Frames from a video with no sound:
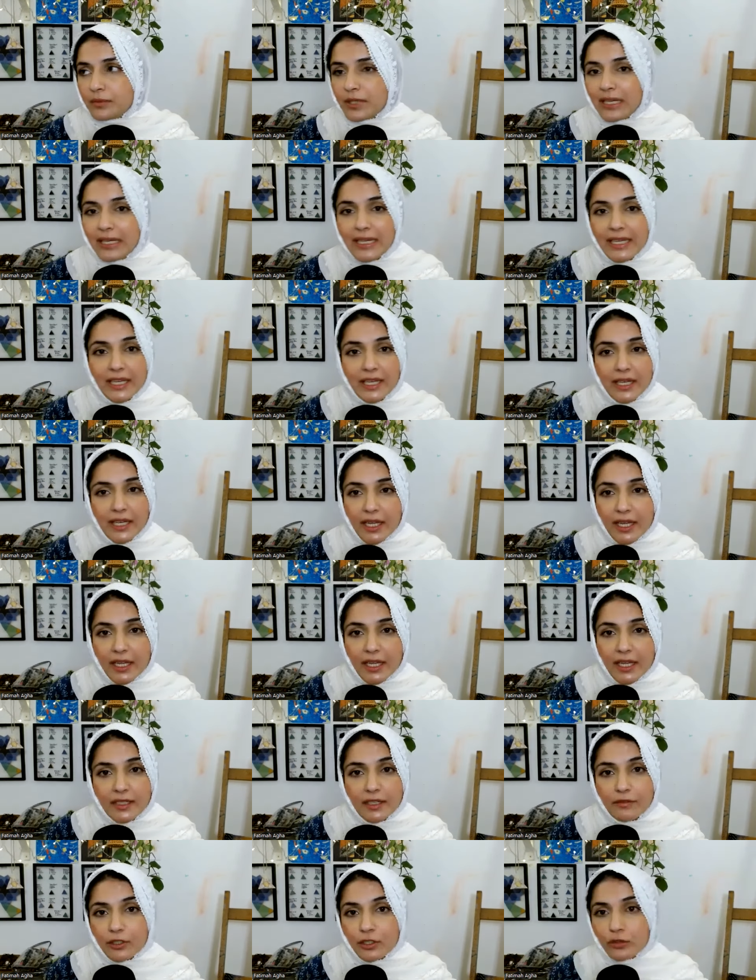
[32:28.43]

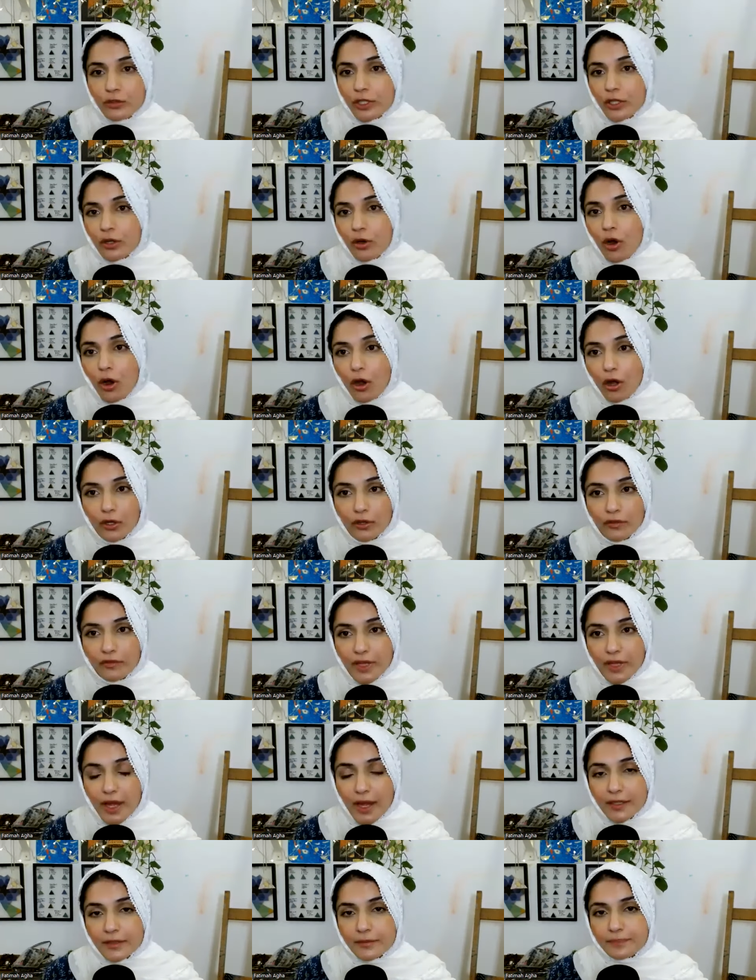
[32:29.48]
cleaning, they were doing all of
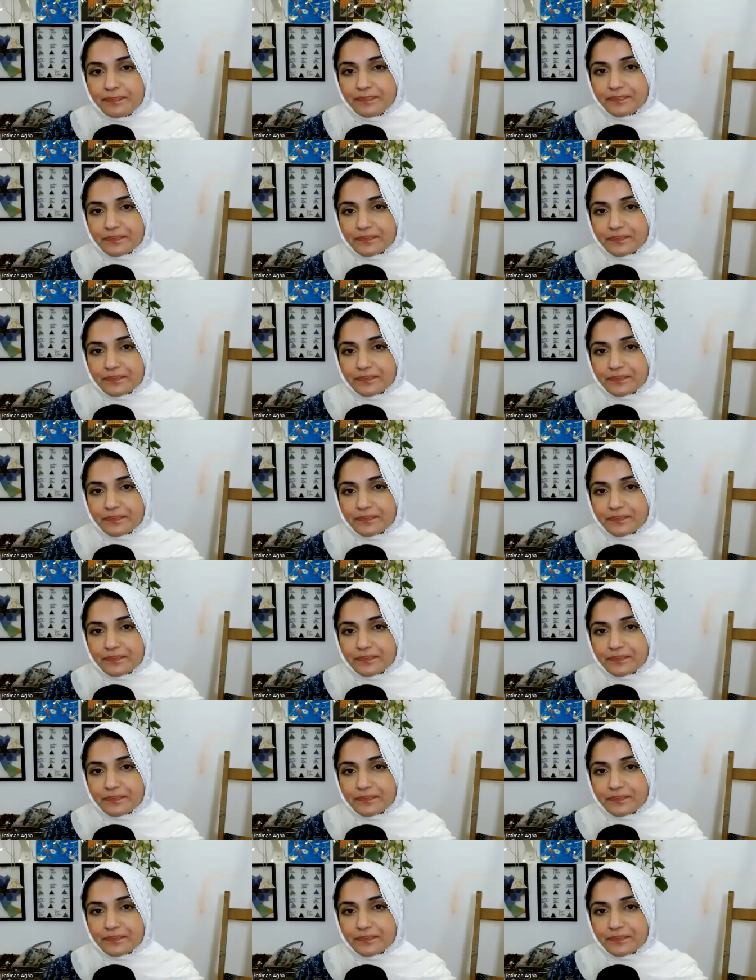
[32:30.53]
that.